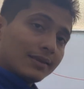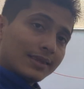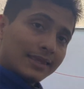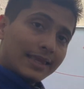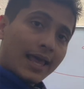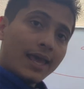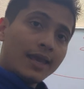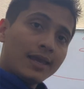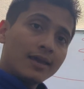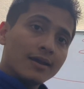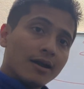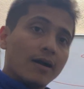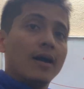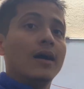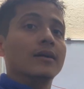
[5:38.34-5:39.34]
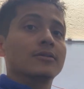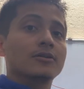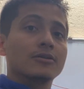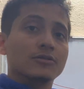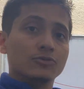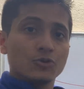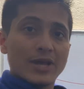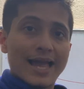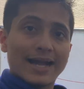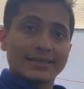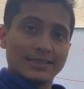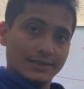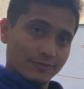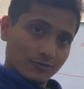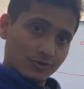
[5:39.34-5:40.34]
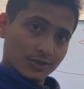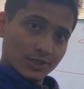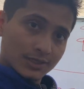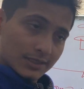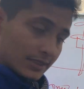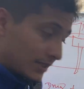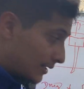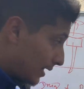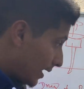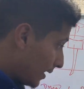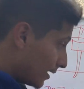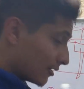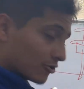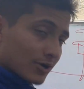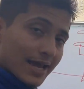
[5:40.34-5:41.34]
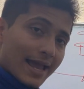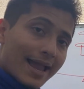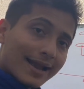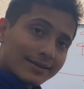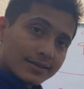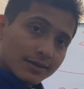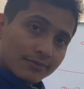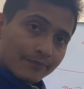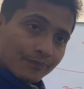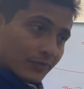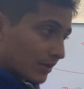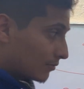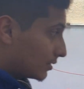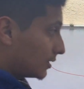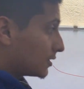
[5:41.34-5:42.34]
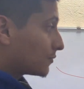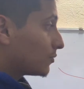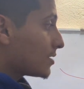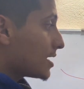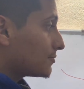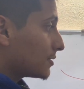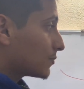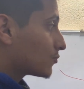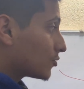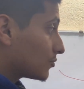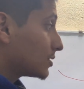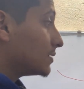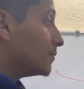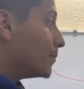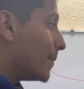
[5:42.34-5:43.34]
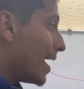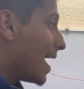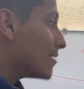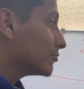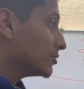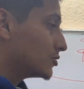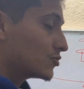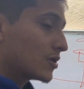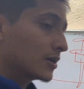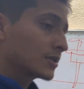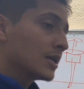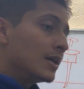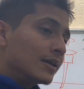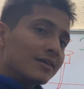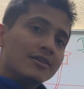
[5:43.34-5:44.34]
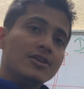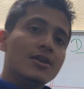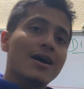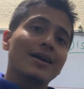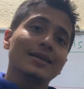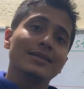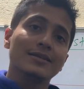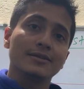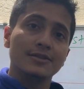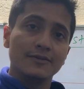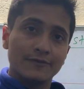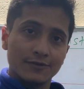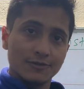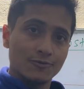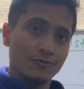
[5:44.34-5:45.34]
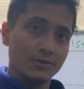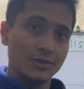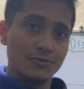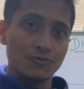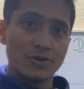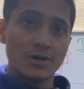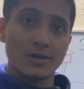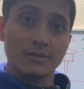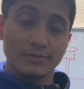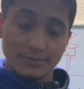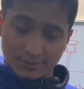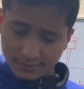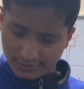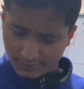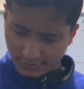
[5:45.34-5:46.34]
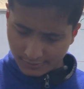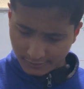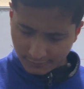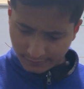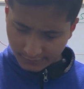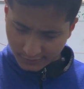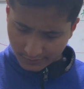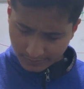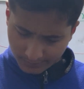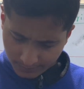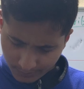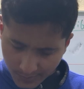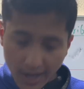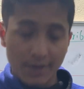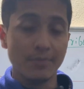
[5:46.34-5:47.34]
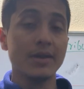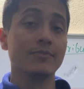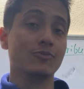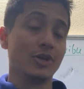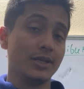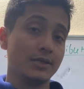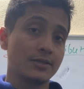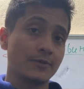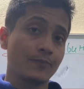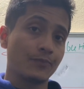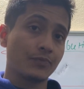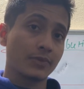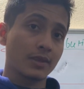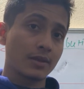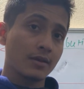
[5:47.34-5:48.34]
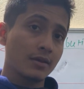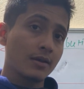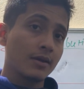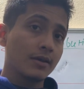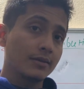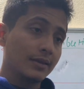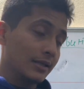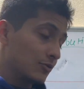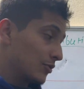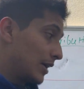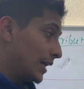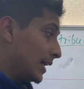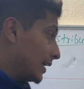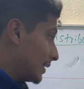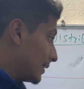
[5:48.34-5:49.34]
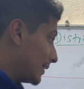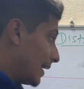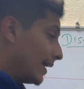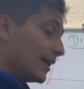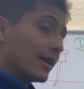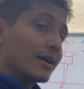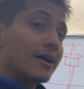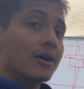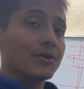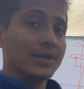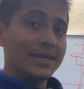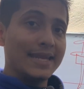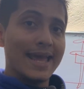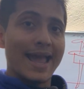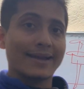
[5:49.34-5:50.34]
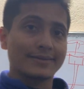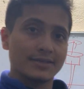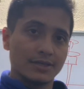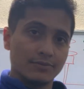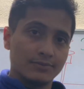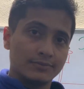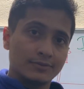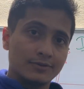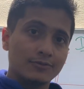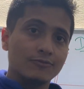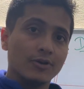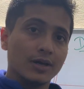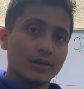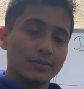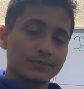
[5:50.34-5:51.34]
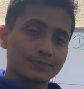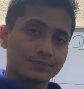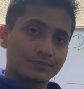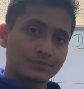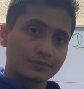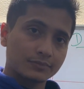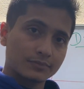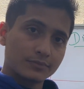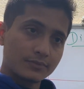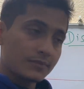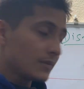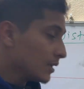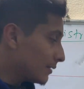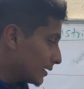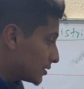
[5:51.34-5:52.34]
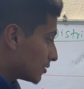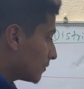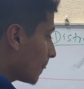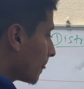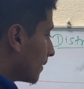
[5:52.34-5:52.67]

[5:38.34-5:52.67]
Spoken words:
they are reactive, or they are active. But these plasma protein bound drugs cannot easily diffuse through the drug, so by membranes. That's why they are inactive one. Right, so